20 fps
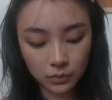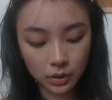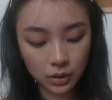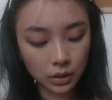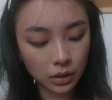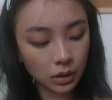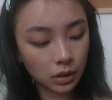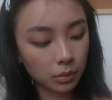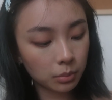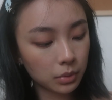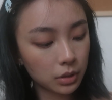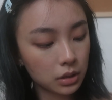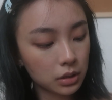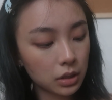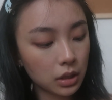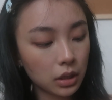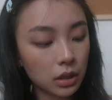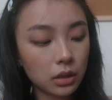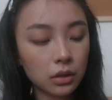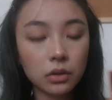And then I'm going to
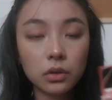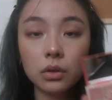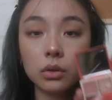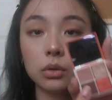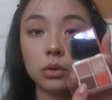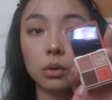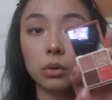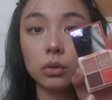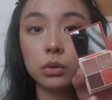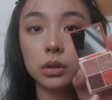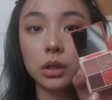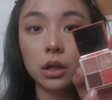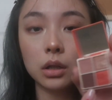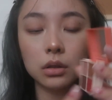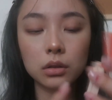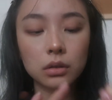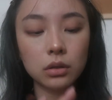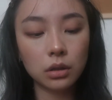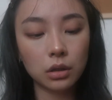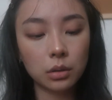take the gold
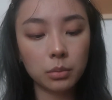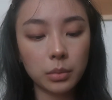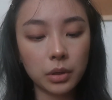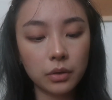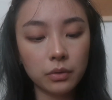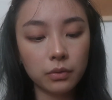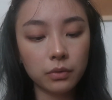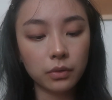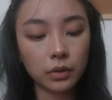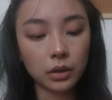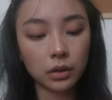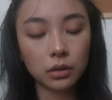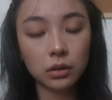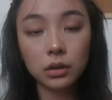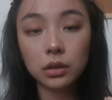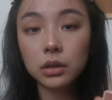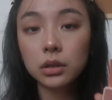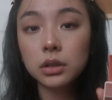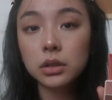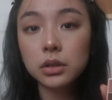color on my
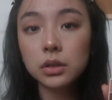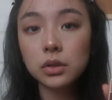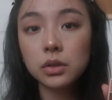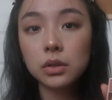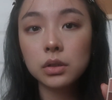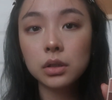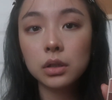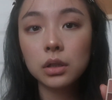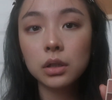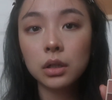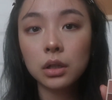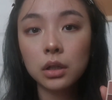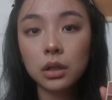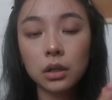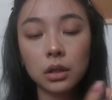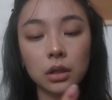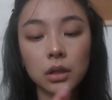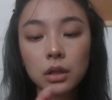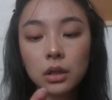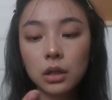fingers
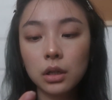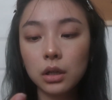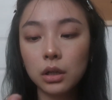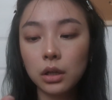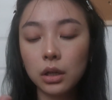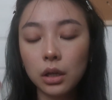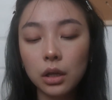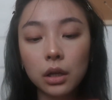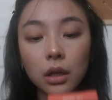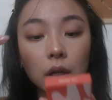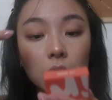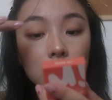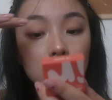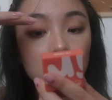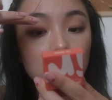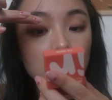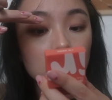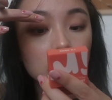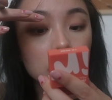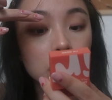
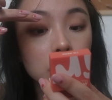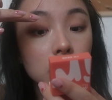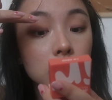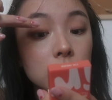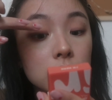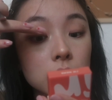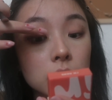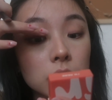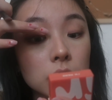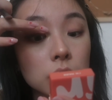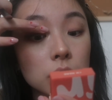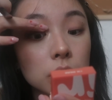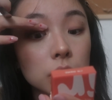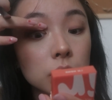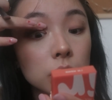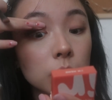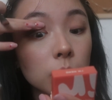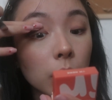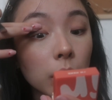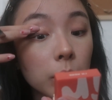and just
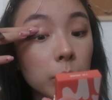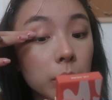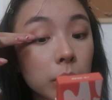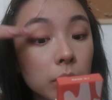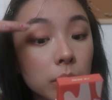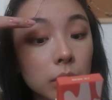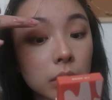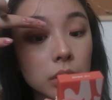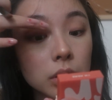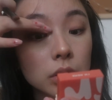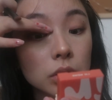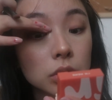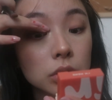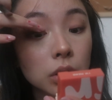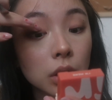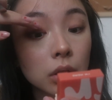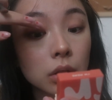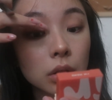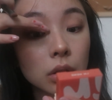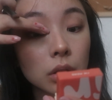swipe it really
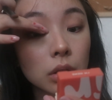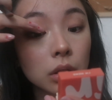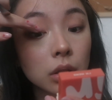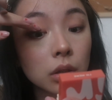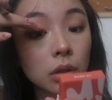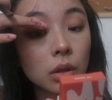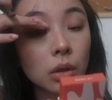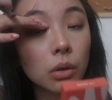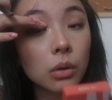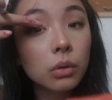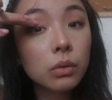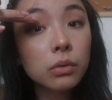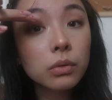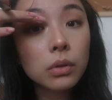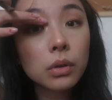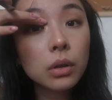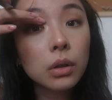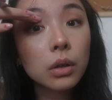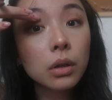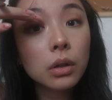gently
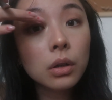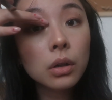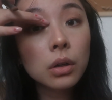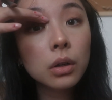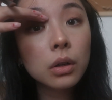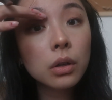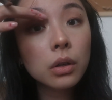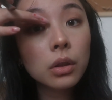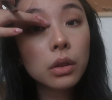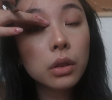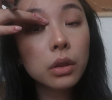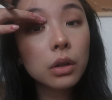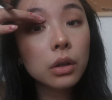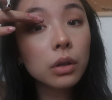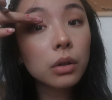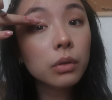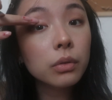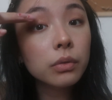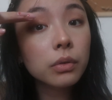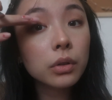over
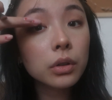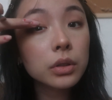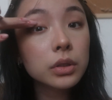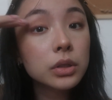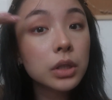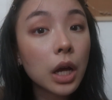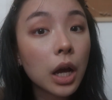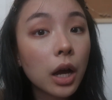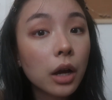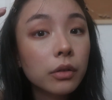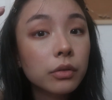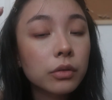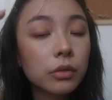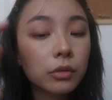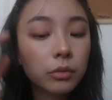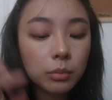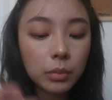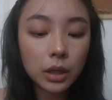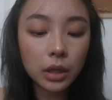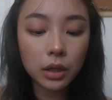the first half
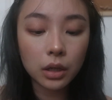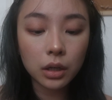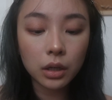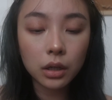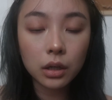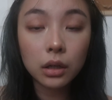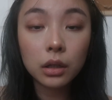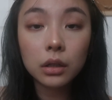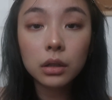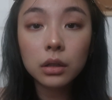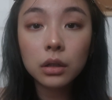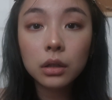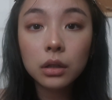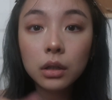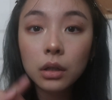of my eye.